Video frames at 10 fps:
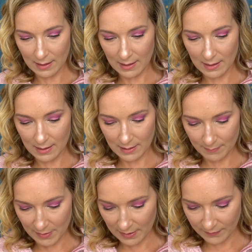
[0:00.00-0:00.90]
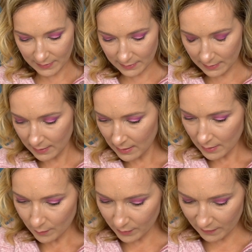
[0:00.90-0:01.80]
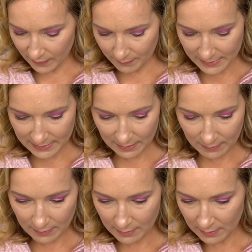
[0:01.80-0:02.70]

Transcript: Um, I have to wonder if I'm missing a